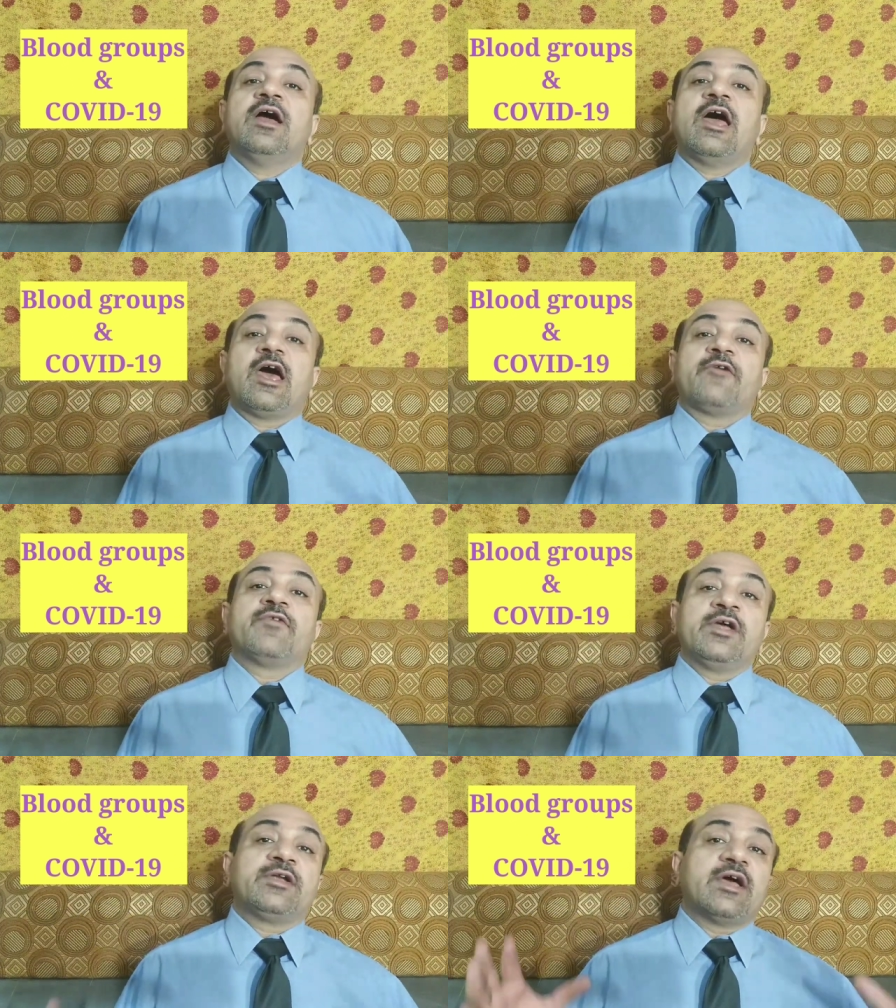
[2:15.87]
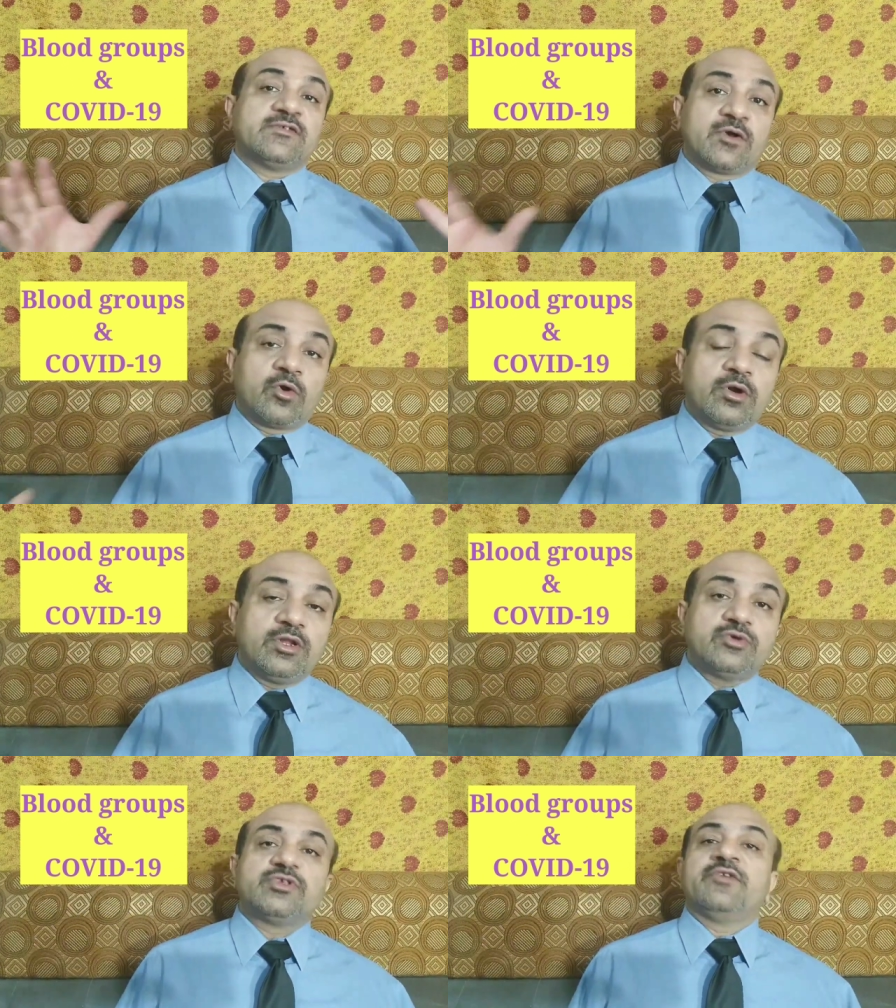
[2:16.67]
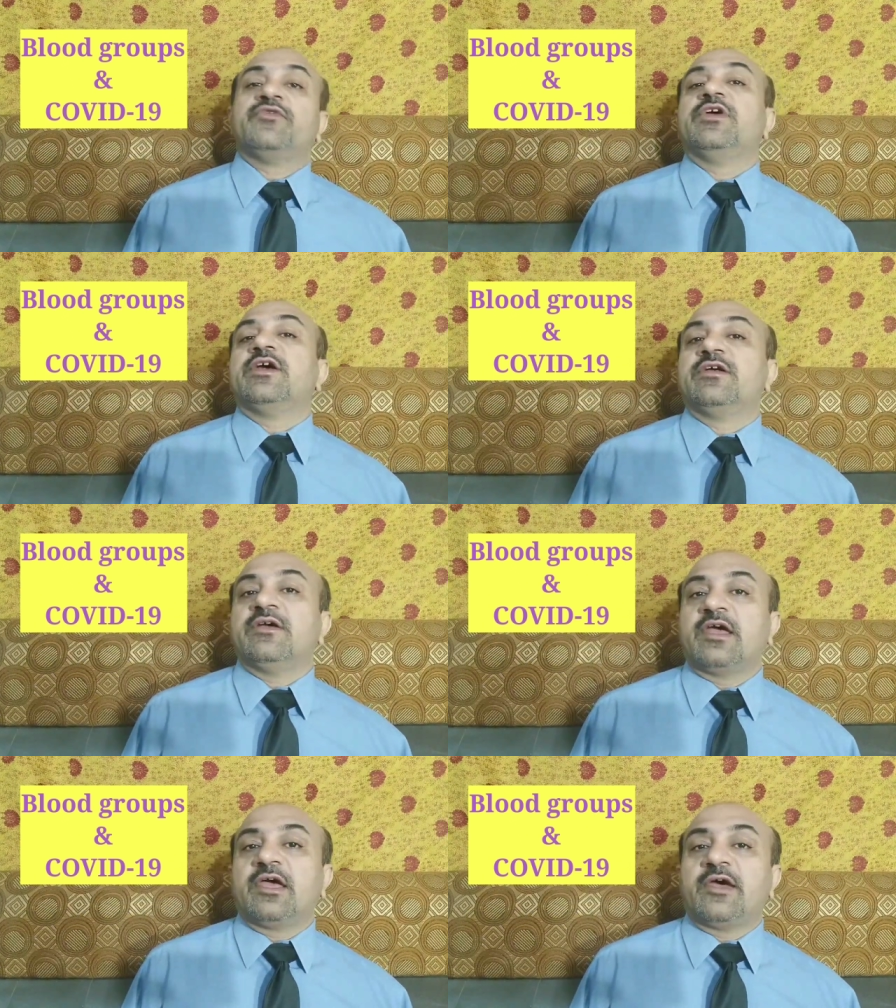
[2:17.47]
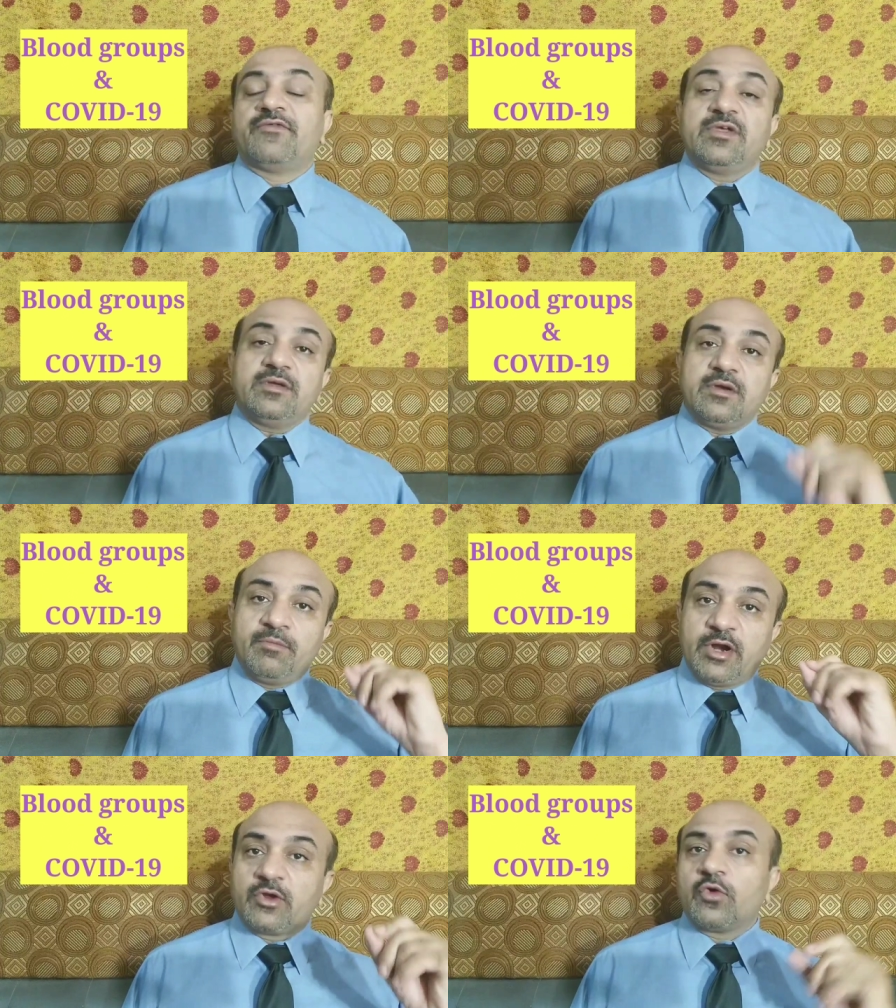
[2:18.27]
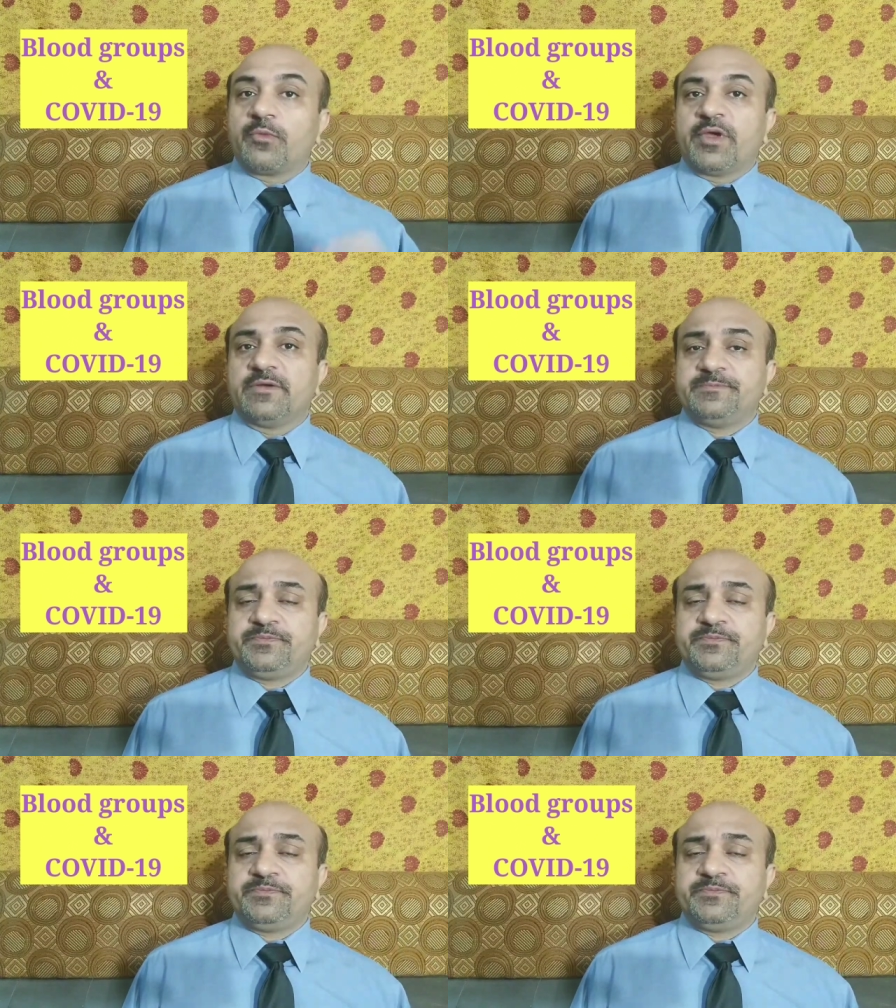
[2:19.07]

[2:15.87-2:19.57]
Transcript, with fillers: have it as a good news if they have the blood group A.